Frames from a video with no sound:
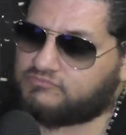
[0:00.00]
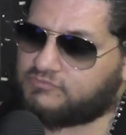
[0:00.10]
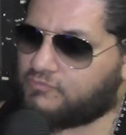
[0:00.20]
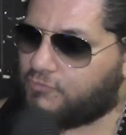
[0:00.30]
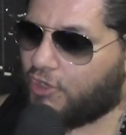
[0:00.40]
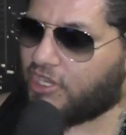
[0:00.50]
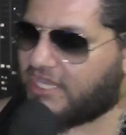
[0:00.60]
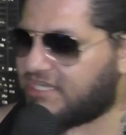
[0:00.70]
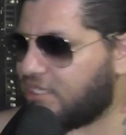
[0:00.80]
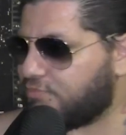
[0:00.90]
we all kind
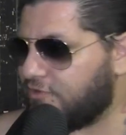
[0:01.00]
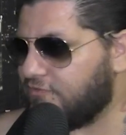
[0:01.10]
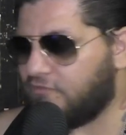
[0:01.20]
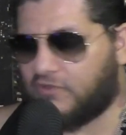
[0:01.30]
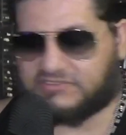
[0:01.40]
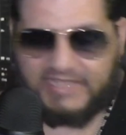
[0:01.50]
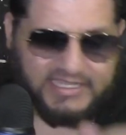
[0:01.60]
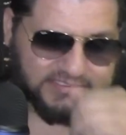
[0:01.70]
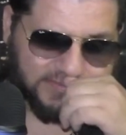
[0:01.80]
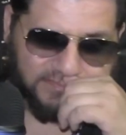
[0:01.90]
of got a preview of what's
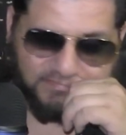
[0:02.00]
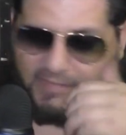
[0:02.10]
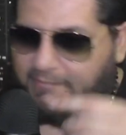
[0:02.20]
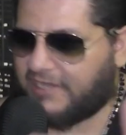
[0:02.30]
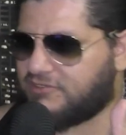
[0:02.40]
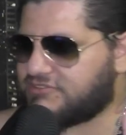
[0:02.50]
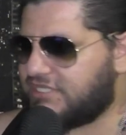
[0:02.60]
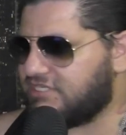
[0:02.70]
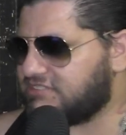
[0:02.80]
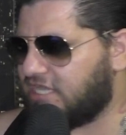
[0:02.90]
next. My man here said it
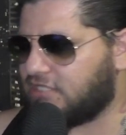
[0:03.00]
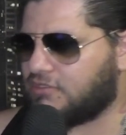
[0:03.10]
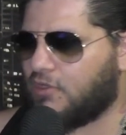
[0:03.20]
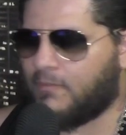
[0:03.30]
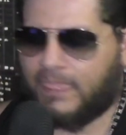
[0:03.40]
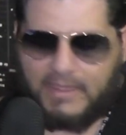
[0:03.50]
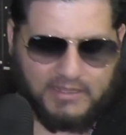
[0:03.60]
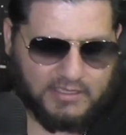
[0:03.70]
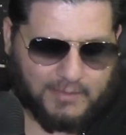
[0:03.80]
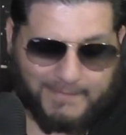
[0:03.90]
a second ago.
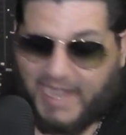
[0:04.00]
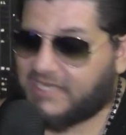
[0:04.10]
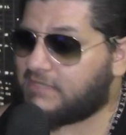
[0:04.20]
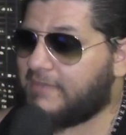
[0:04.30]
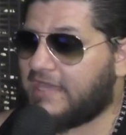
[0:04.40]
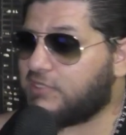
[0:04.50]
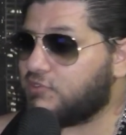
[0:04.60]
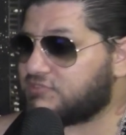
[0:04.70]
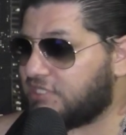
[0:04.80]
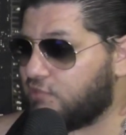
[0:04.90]
Paddy the Baddy looks
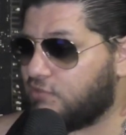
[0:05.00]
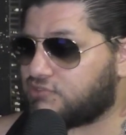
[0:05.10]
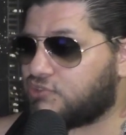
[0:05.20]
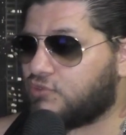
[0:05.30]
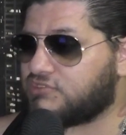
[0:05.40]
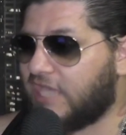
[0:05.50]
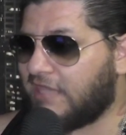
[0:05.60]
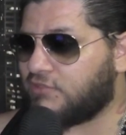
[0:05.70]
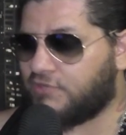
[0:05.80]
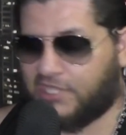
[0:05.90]
like he wants to throw his hat in
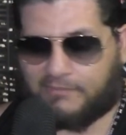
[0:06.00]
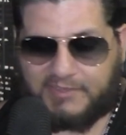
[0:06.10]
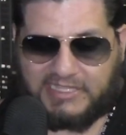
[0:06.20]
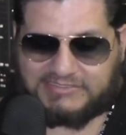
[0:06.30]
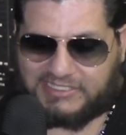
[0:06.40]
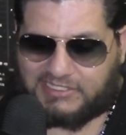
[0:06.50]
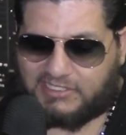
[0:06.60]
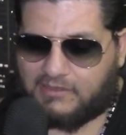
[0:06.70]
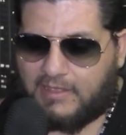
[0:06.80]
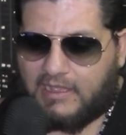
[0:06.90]
the ring up against Ilia.
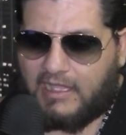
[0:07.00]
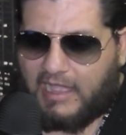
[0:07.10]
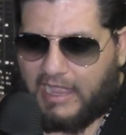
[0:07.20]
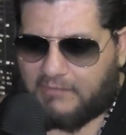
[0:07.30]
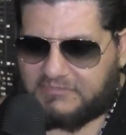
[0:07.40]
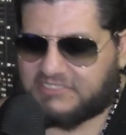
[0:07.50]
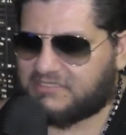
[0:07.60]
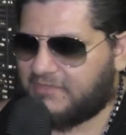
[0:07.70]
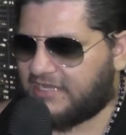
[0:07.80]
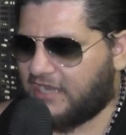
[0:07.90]
Listen,
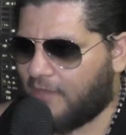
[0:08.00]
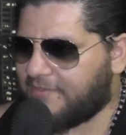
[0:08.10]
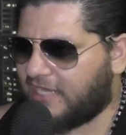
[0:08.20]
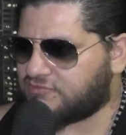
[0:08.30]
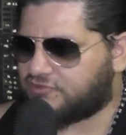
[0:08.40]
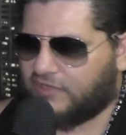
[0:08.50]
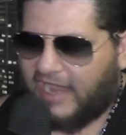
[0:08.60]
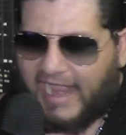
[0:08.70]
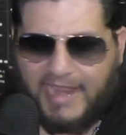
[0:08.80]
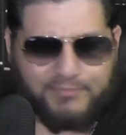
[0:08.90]
man, I'll be honest with you.
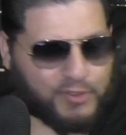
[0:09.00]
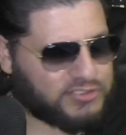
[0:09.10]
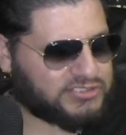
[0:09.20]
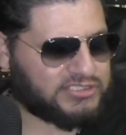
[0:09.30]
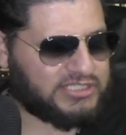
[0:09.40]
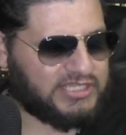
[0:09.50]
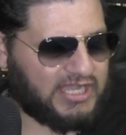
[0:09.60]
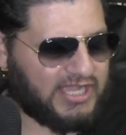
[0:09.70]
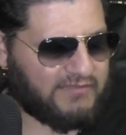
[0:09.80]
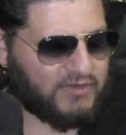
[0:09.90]
I personally
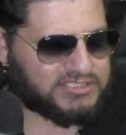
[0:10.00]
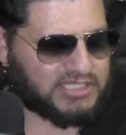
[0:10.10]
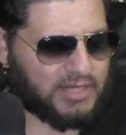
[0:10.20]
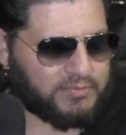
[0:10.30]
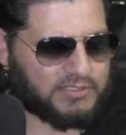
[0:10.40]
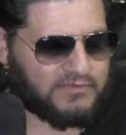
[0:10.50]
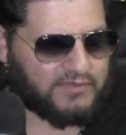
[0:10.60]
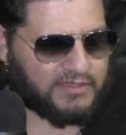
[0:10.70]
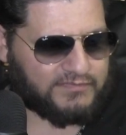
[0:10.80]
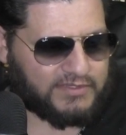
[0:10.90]
have watched a couple
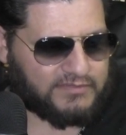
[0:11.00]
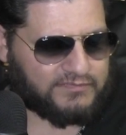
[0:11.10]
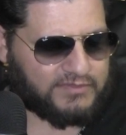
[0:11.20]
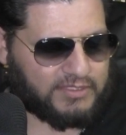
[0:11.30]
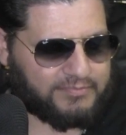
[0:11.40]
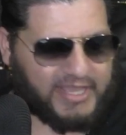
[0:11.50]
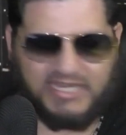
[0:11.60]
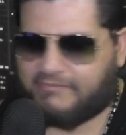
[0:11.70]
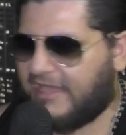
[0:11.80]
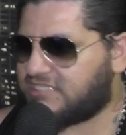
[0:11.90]
of Paddy
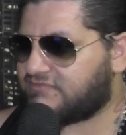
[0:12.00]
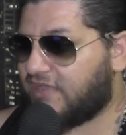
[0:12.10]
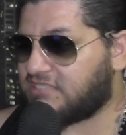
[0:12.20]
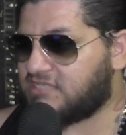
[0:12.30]
the Baddy's fights